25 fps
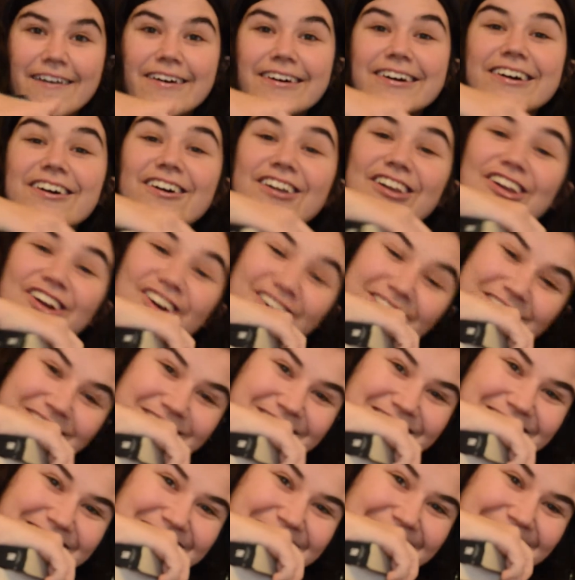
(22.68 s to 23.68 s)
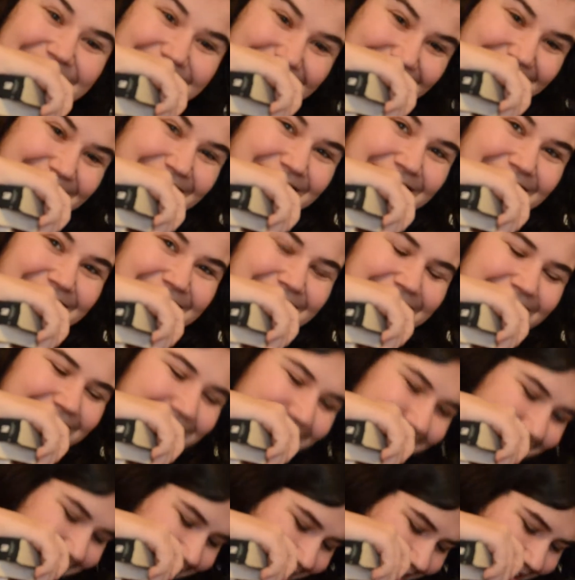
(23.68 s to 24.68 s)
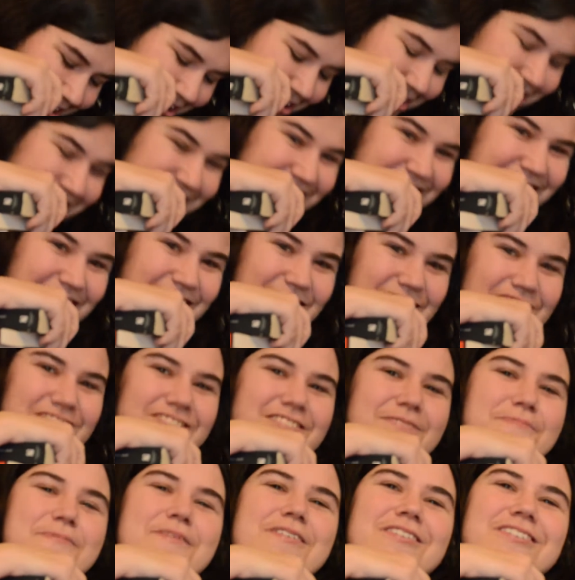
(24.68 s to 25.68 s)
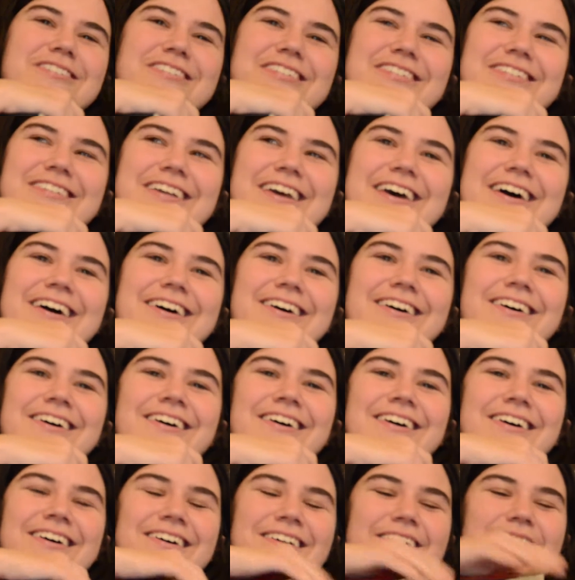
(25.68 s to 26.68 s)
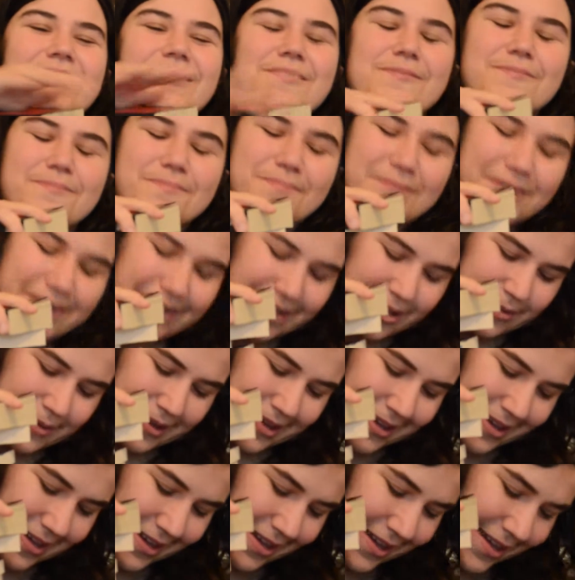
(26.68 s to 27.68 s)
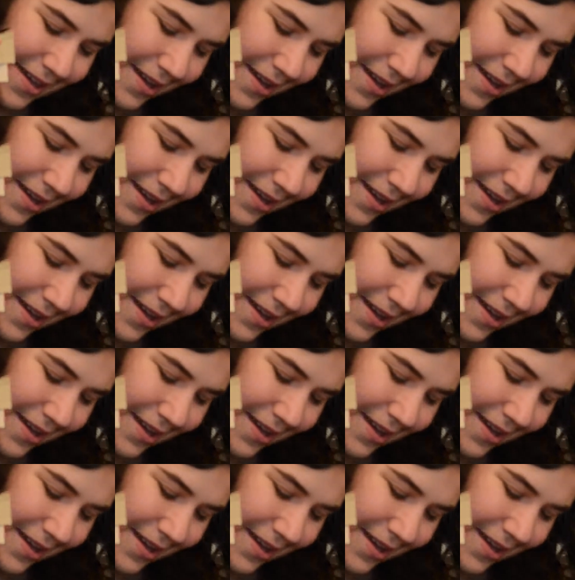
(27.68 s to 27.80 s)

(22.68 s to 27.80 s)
I got lots and lots of books this year. Blimey.